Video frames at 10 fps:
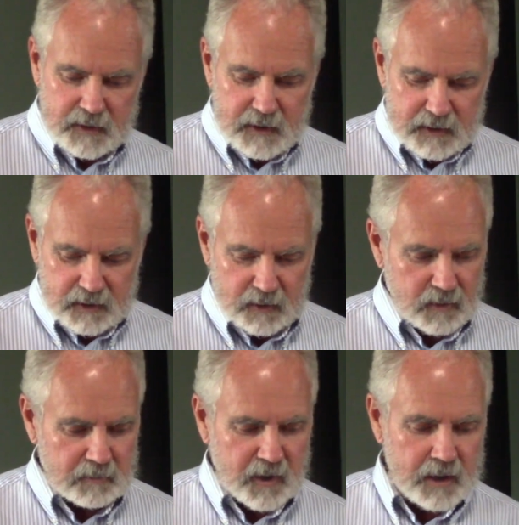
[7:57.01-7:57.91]
You know,
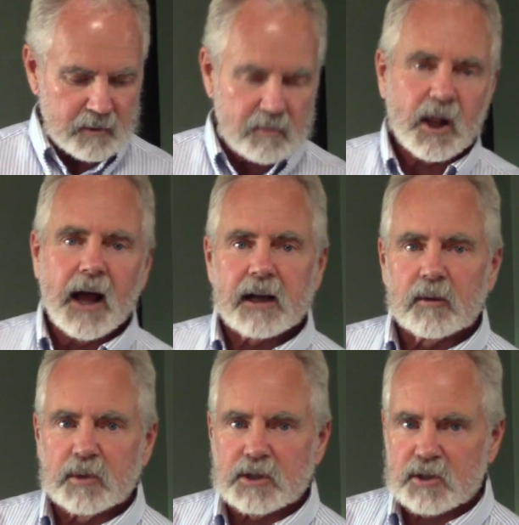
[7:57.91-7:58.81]
and Penry
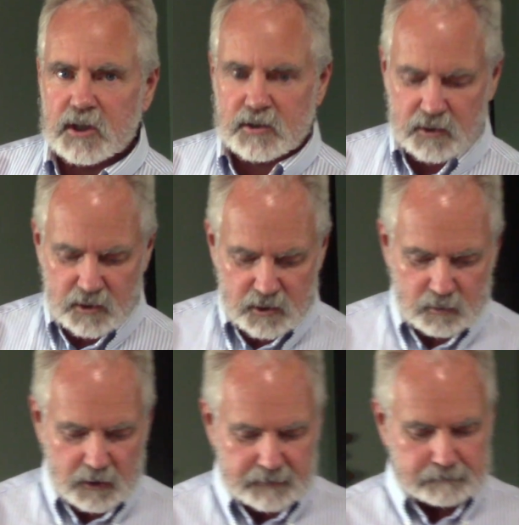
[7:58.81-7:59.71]
Blackaby says it this
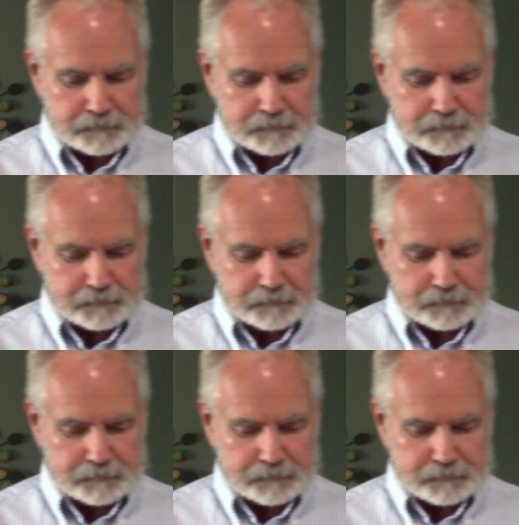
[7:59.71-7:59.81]
way: